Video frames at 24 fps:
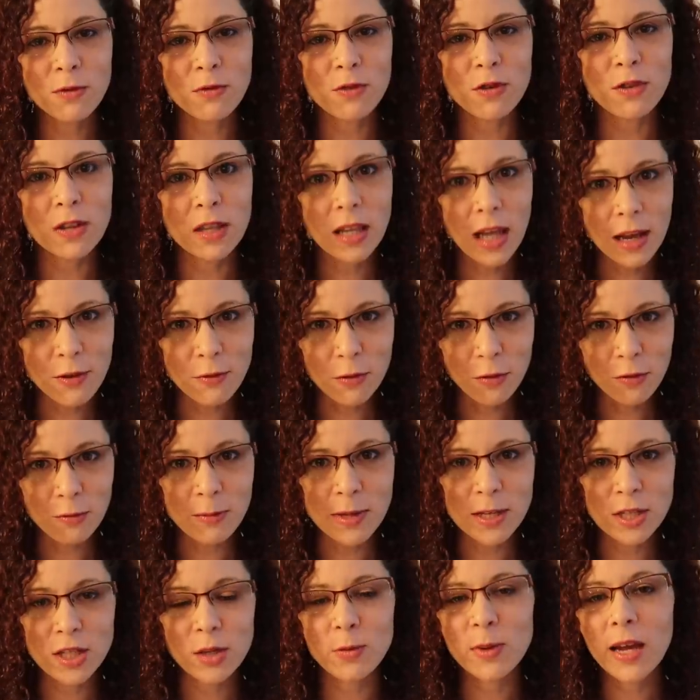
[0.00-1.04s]
one for the life of
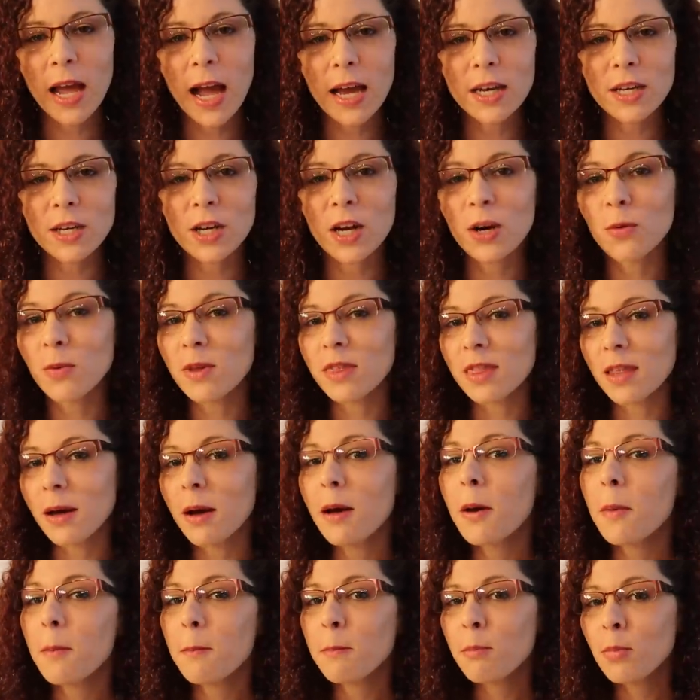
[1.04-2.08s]
me. So we had to go with
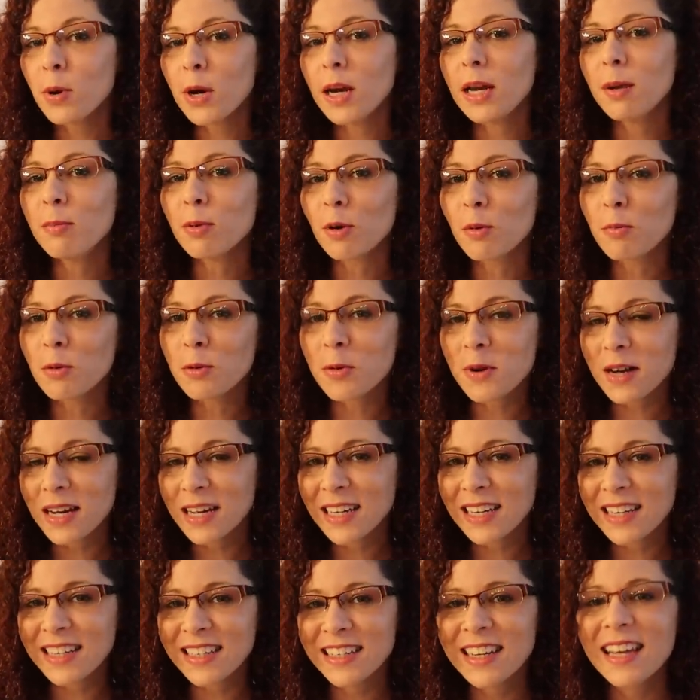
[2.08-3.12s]
the pretty purple
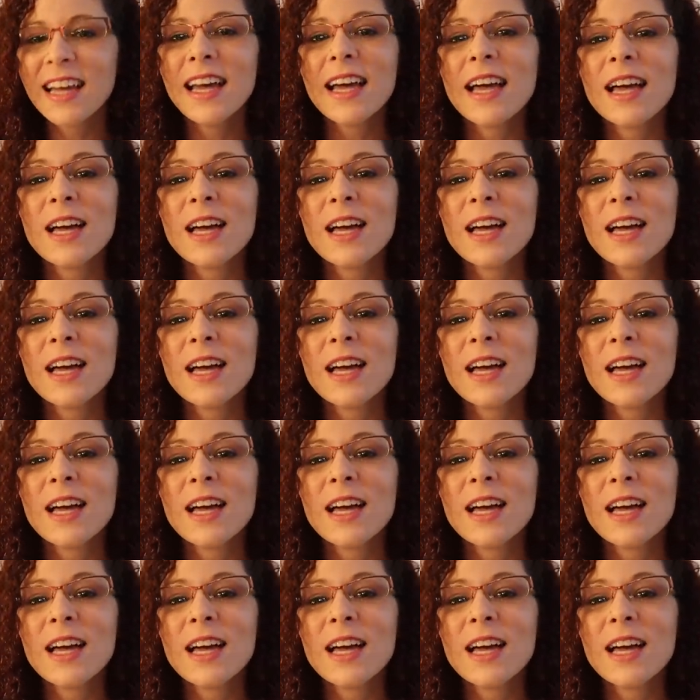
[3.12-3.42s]
one.